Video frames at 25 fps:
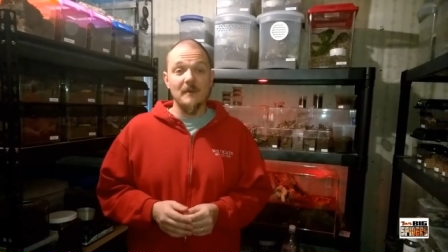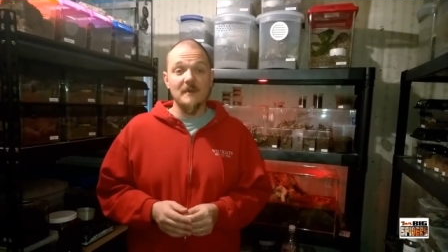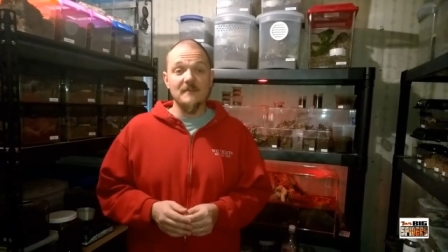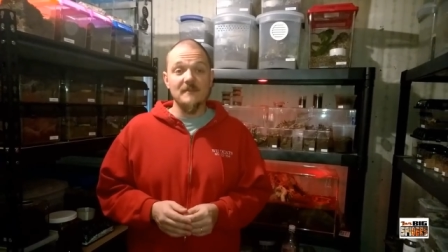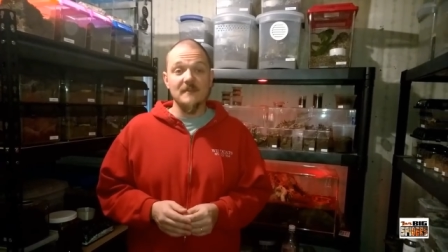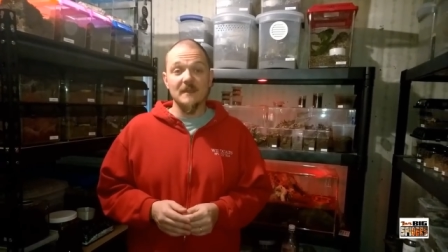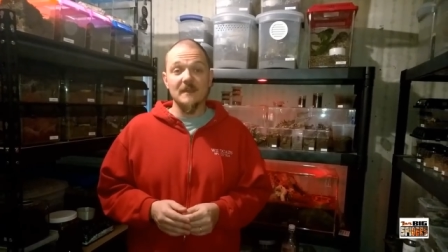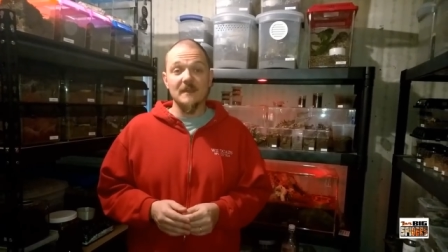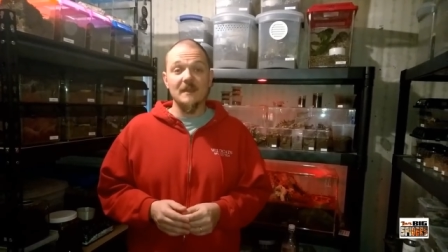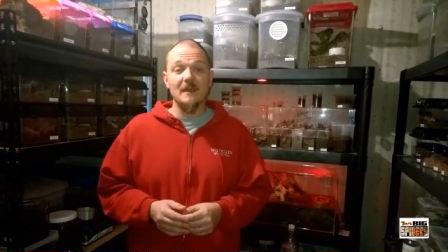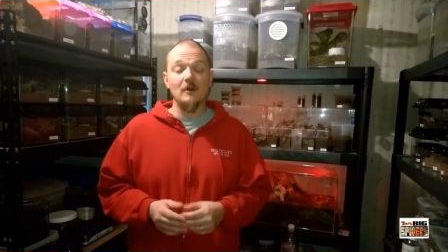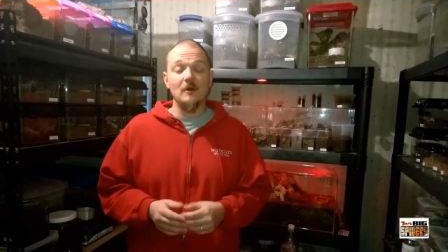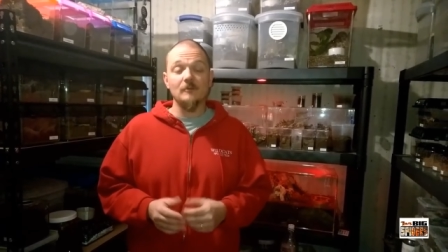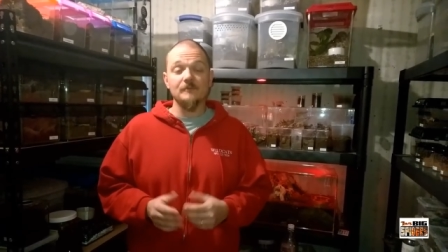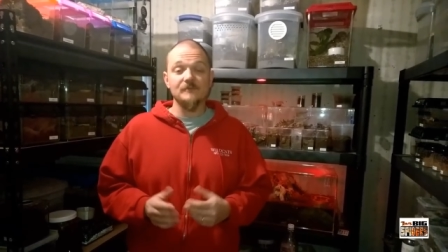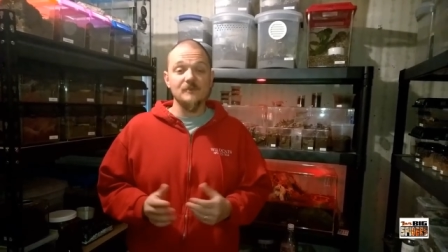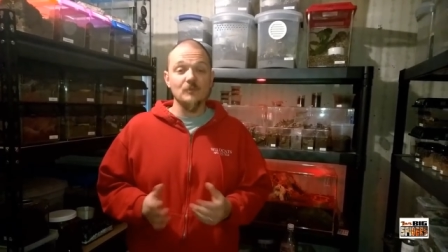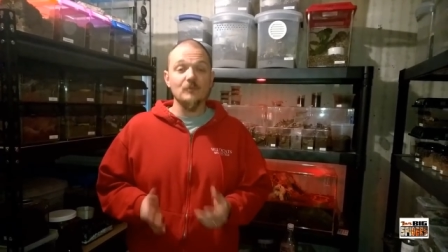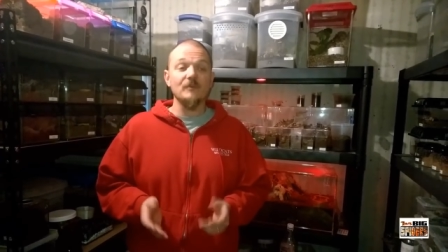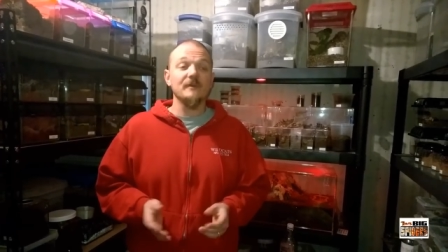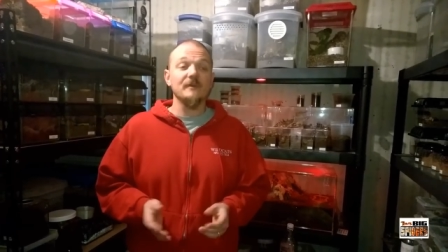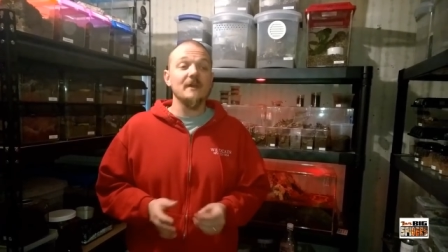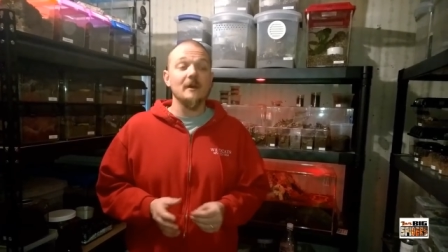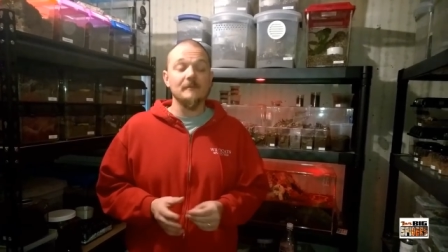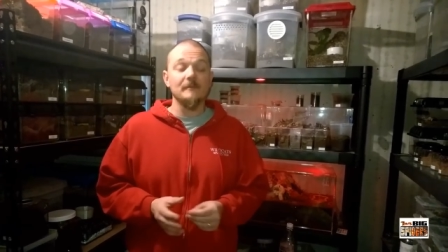I think it helped. It
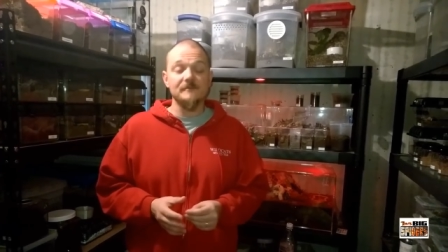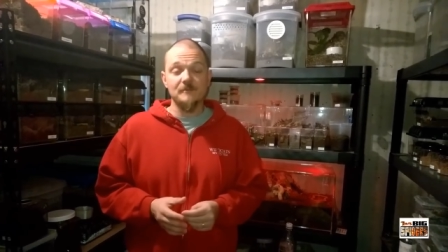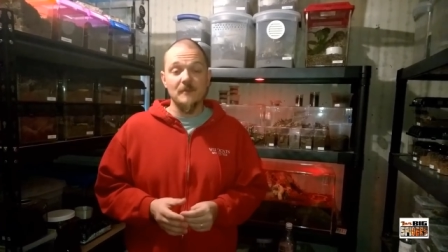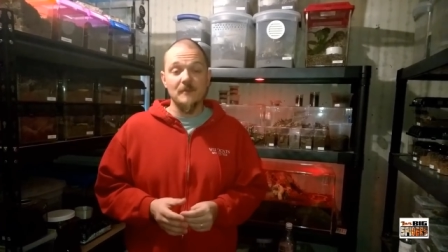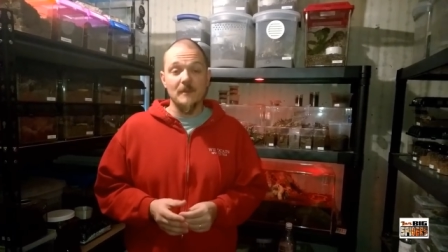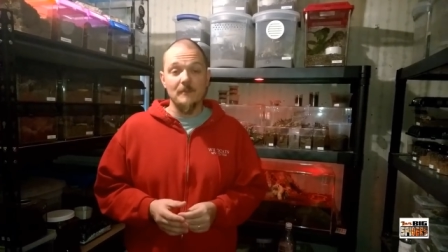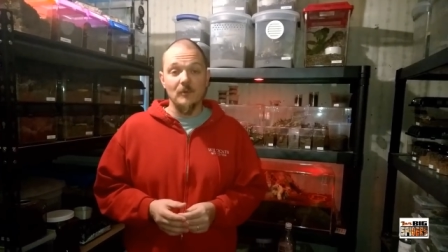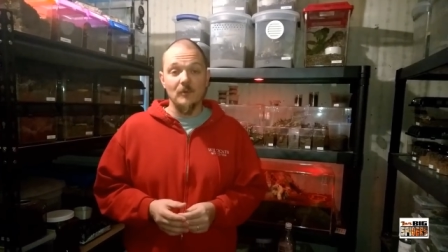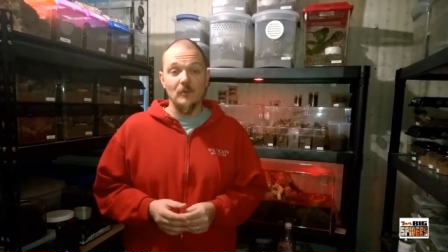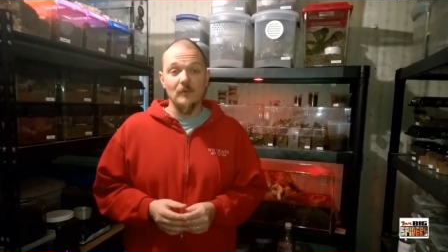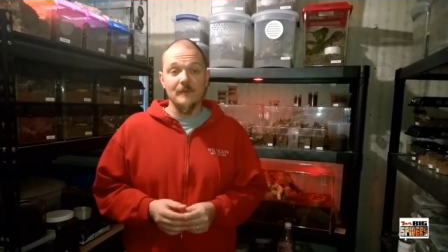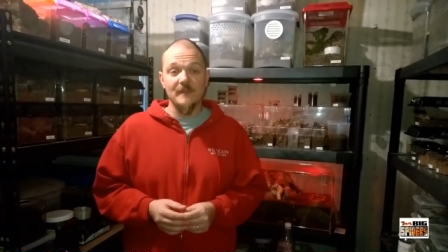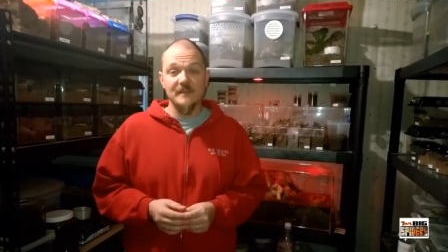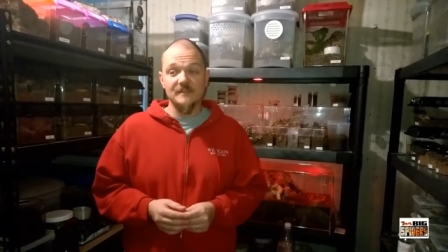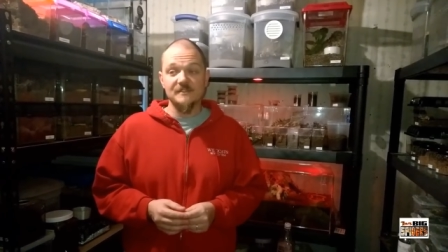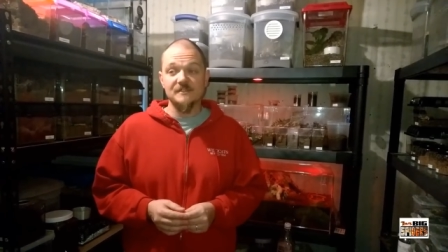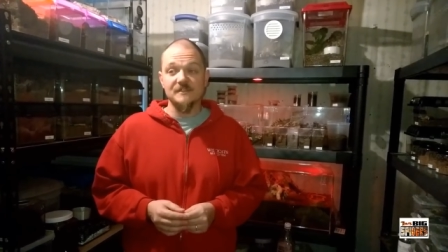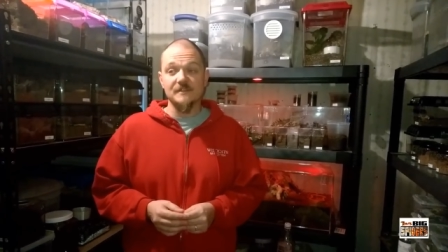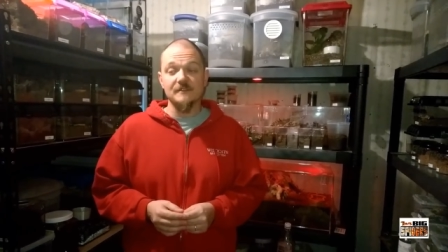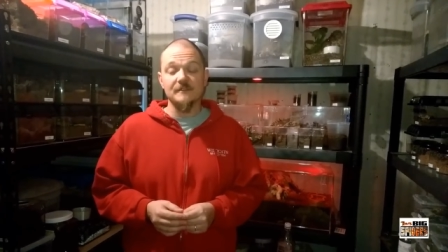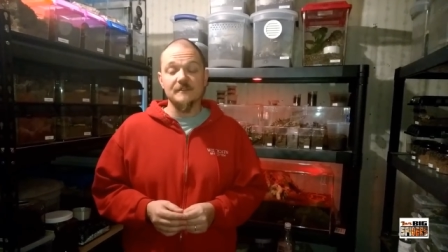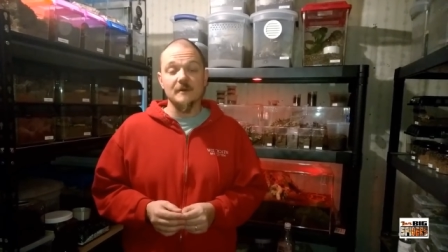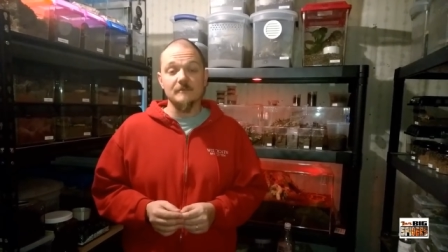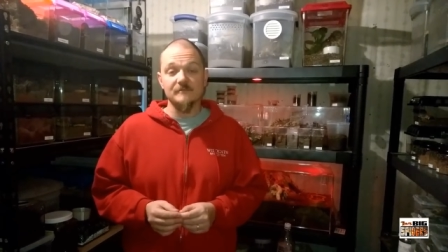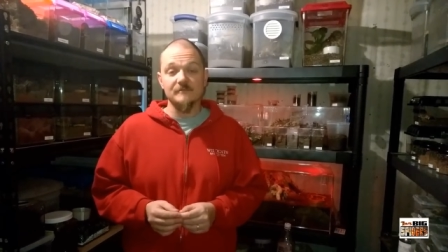really helps people when they
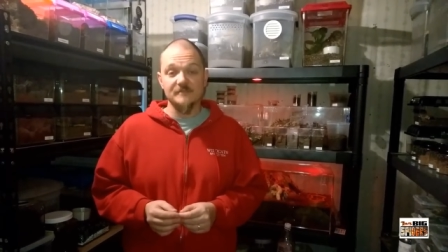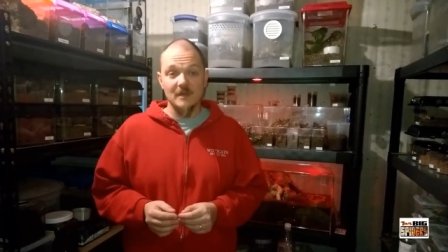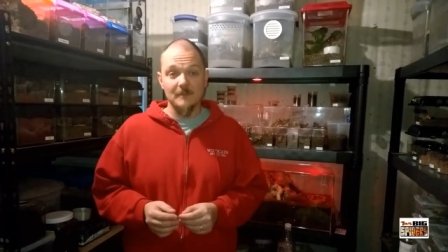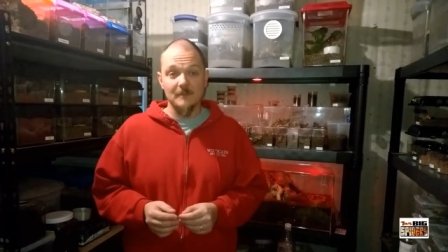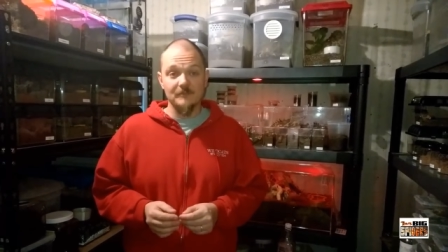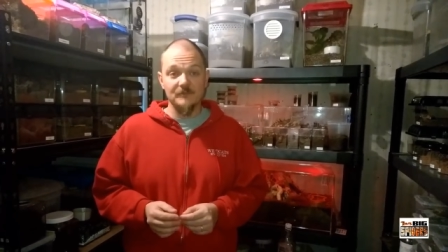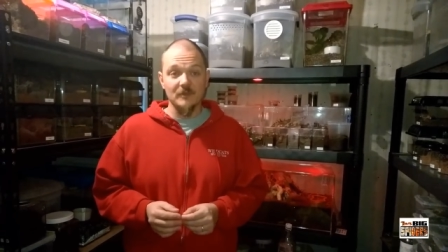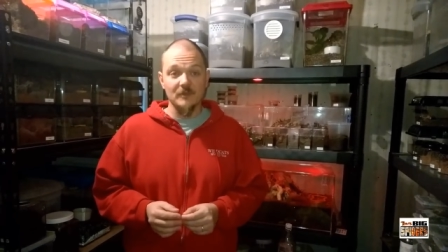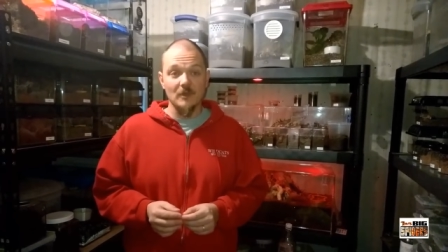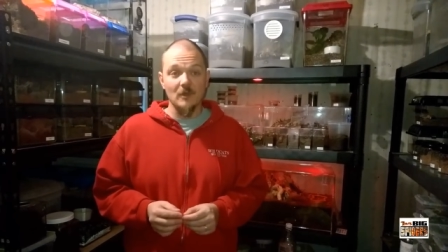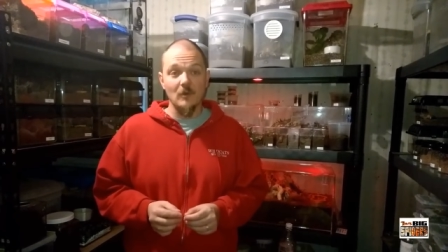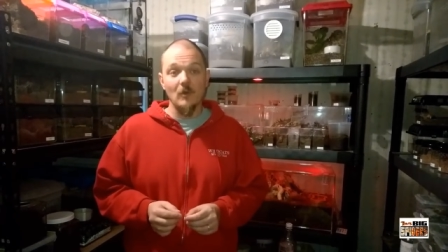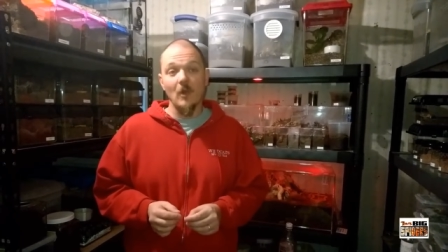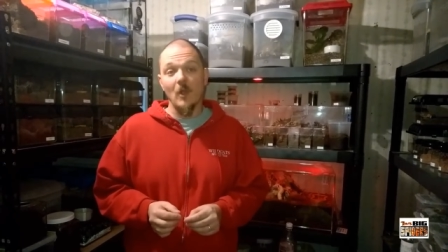see thumbs up to go,